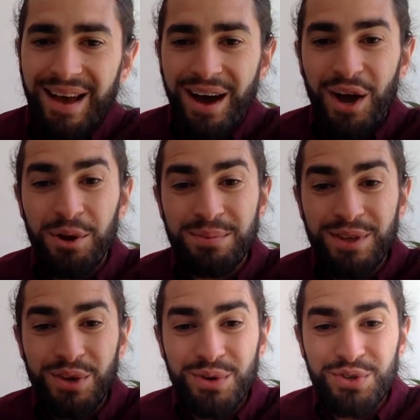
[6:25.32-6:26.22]
I hope
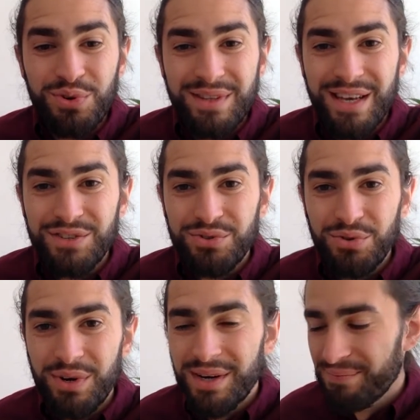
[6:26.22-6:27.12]
that you enjoyed that
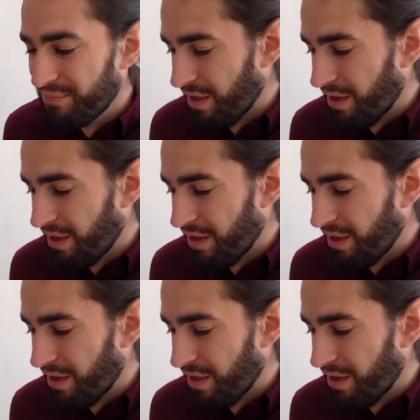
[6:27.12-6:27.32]
story.